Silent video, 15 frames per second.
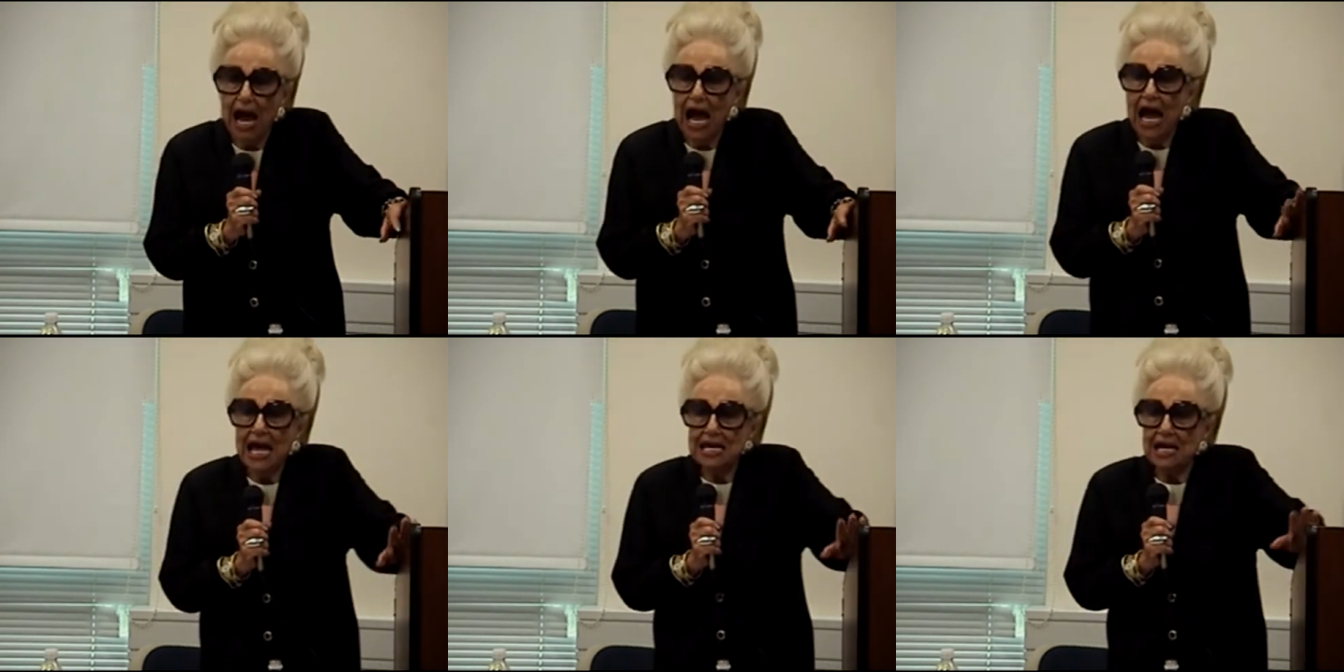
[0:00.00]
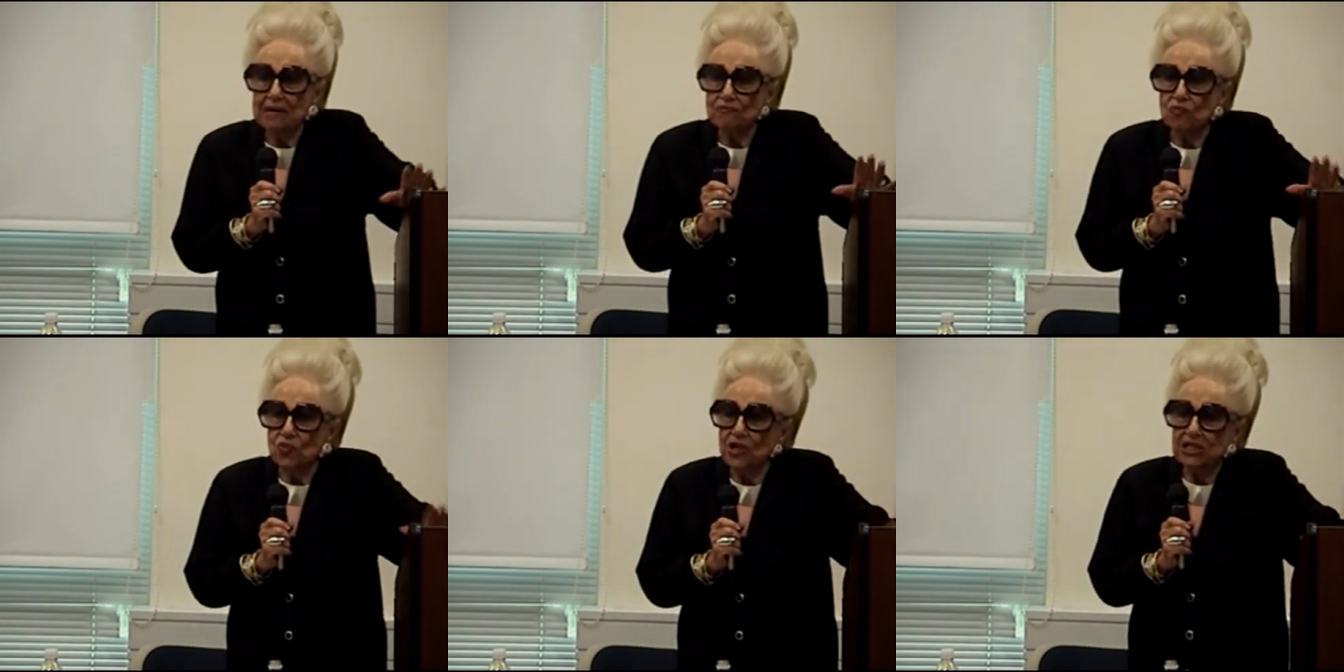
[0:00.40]
I
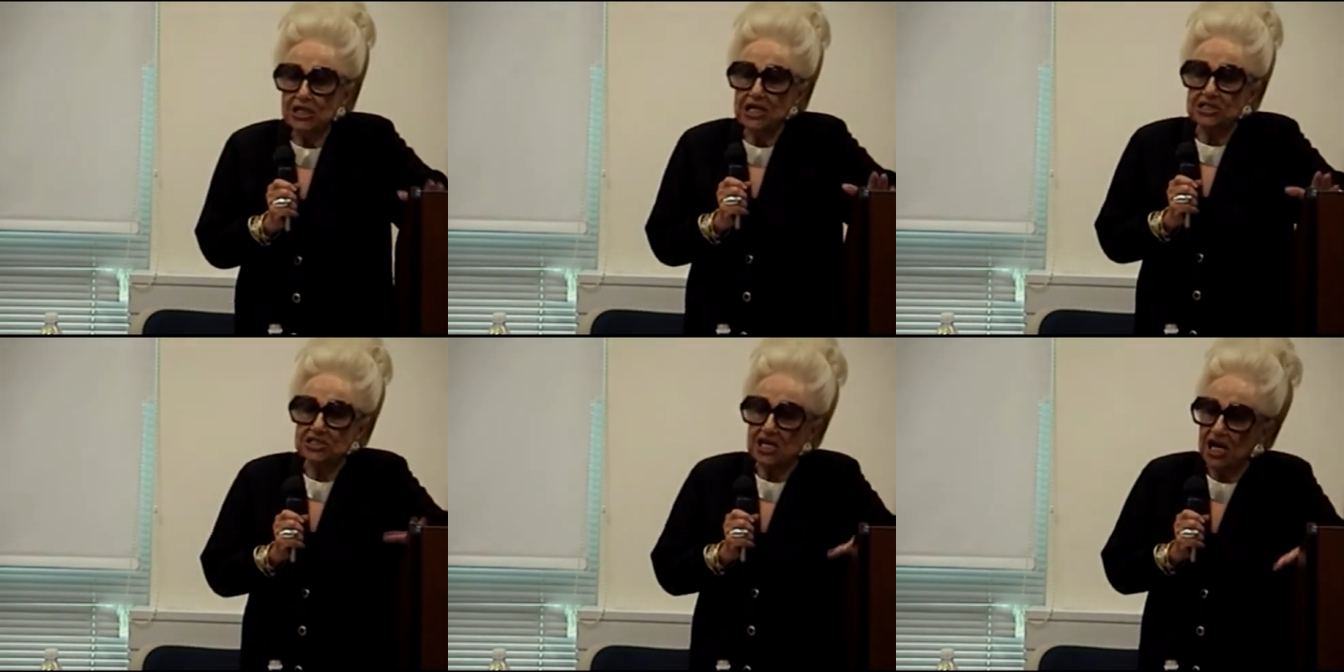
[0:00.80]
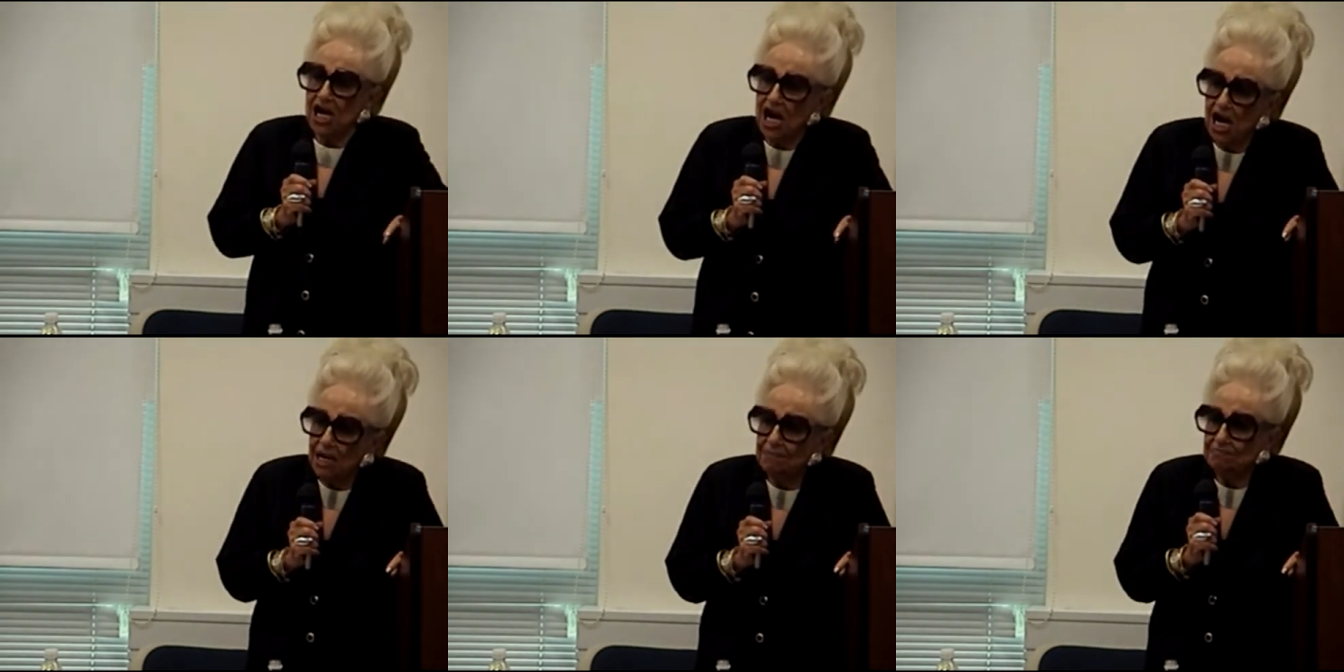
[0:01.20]
am willing to
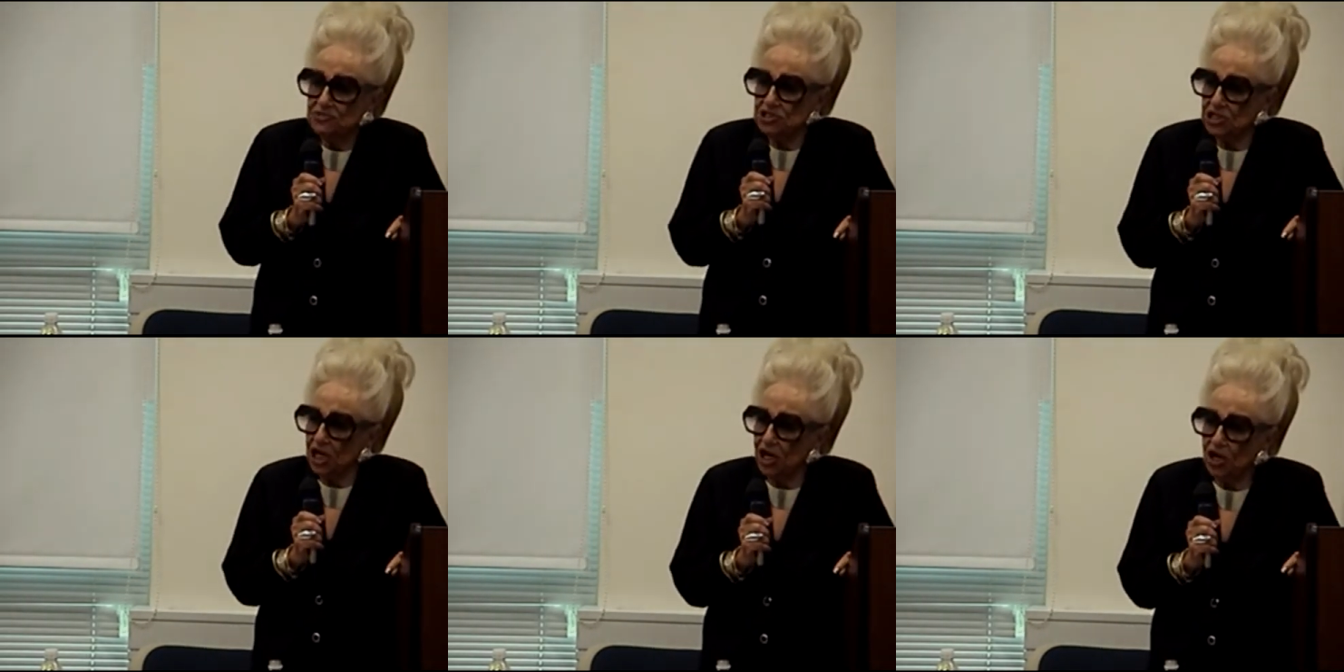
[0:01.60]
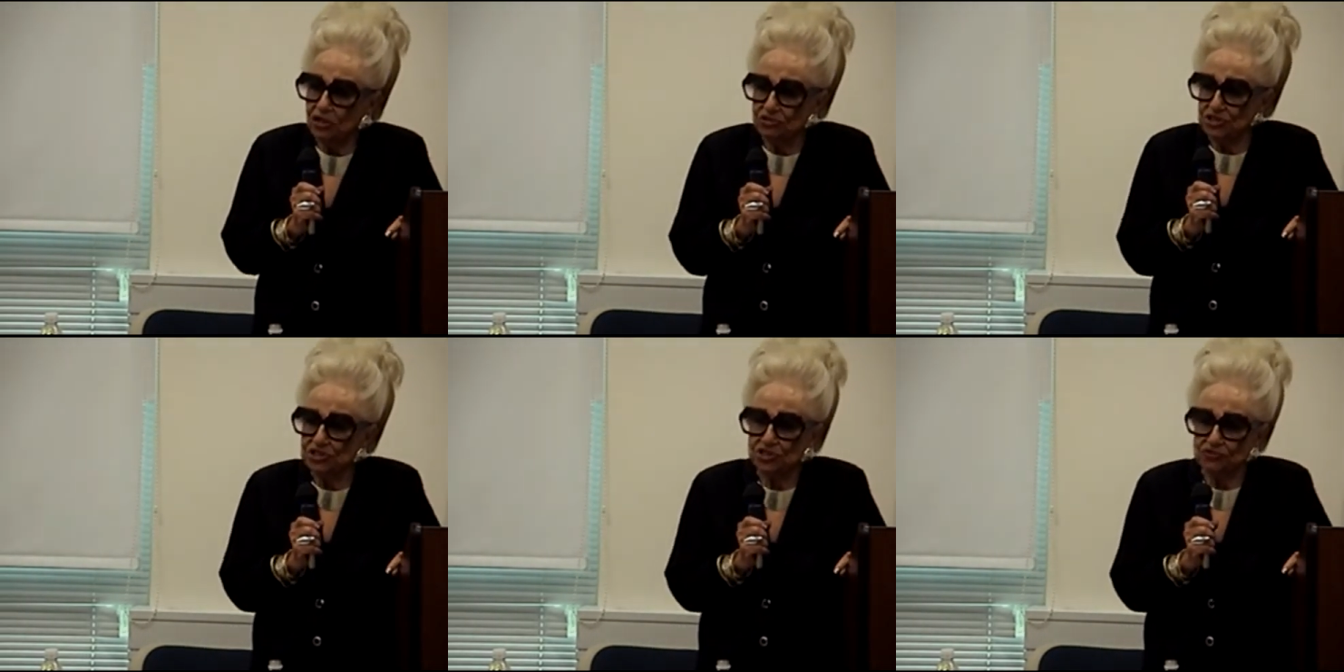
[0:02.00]
come to
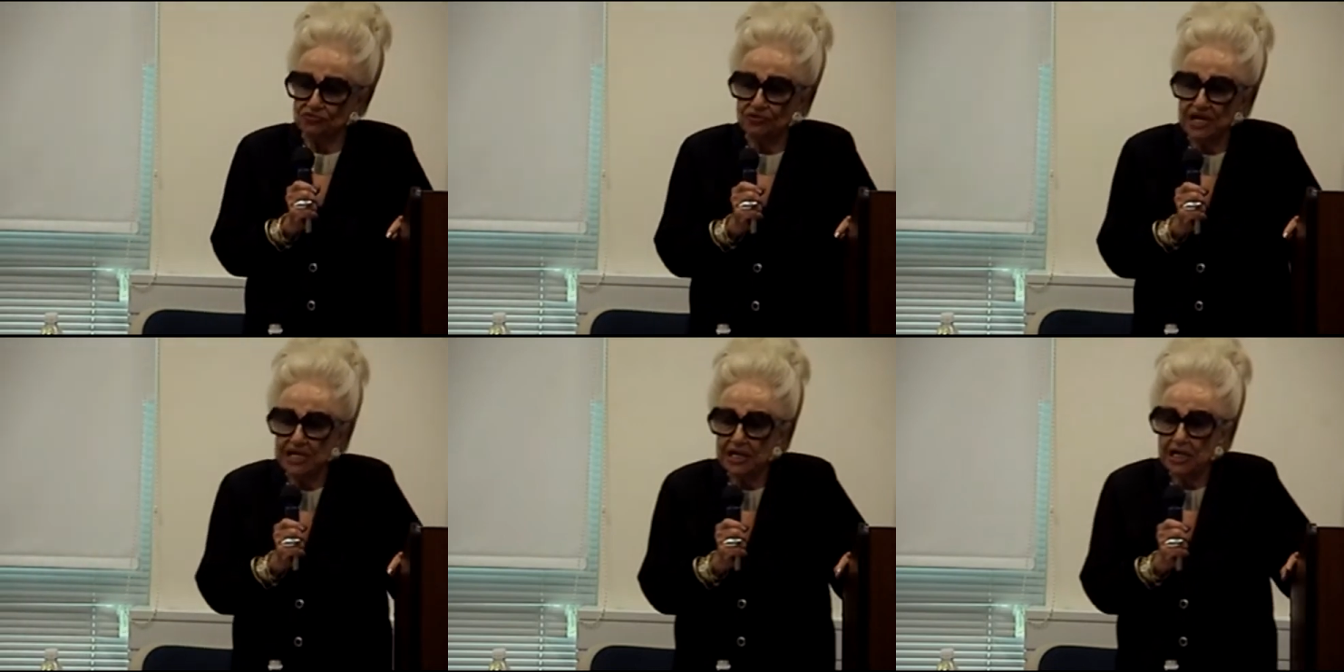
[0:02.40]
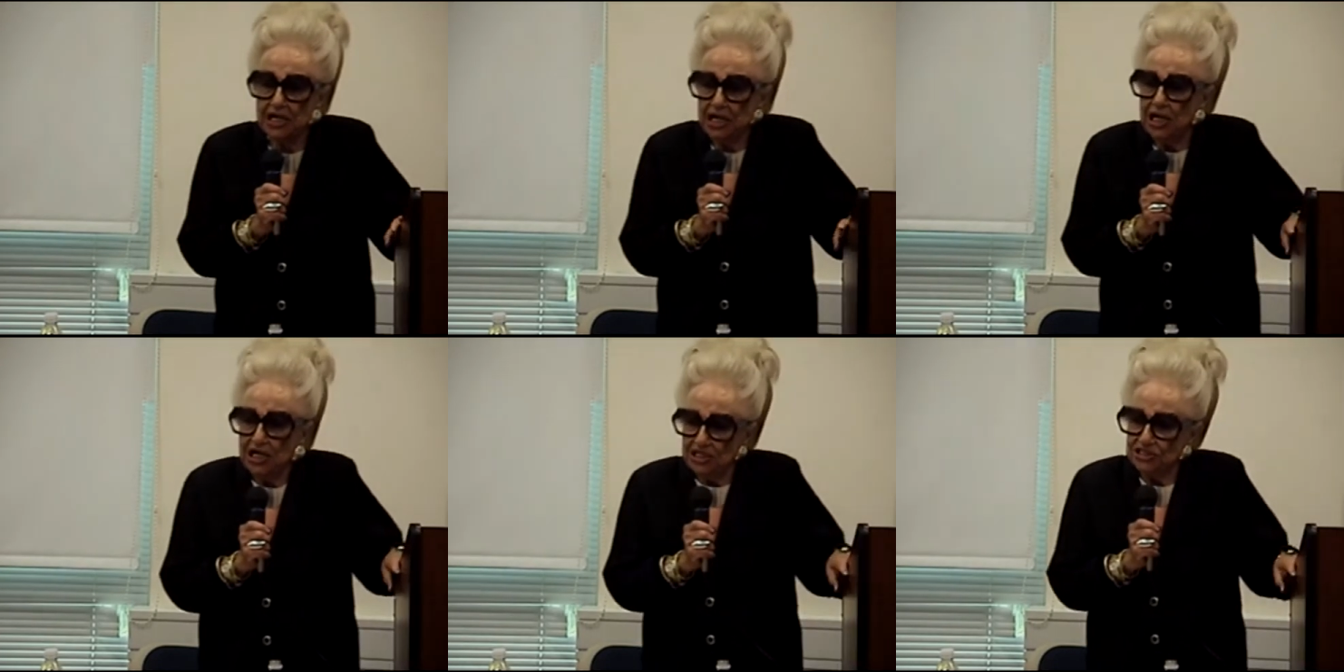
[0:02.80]
Costa Rica